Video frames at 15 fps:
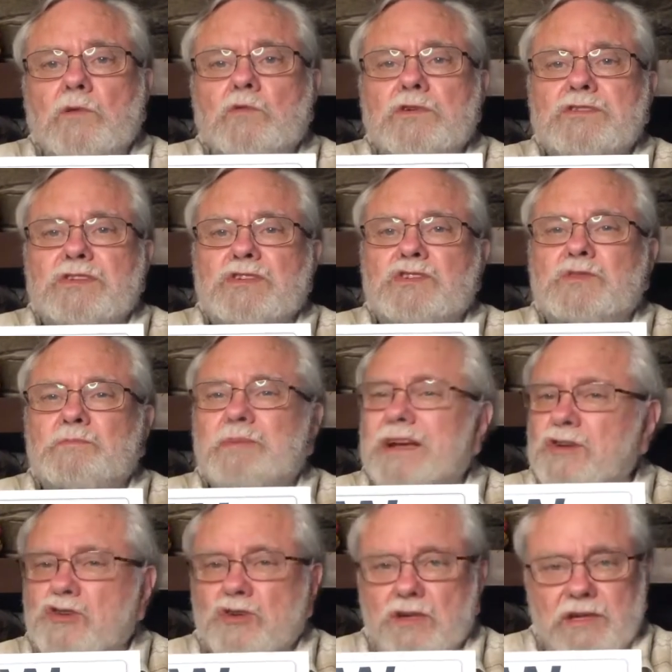was
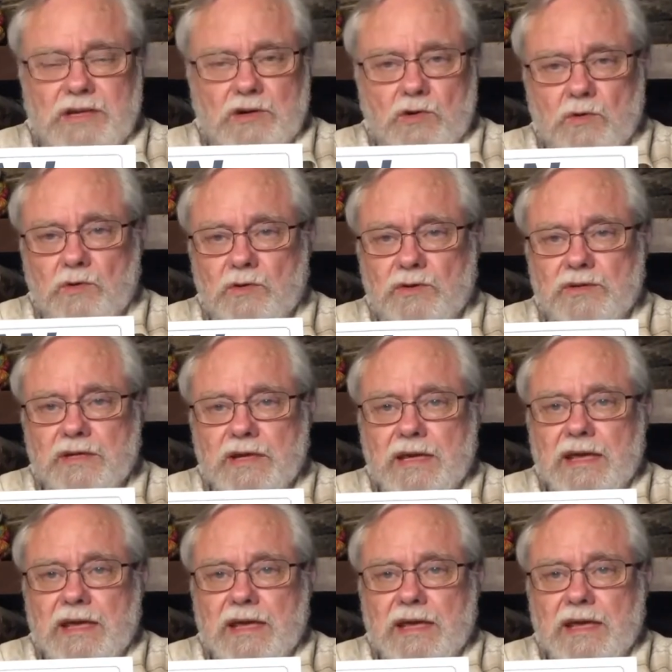especially cold.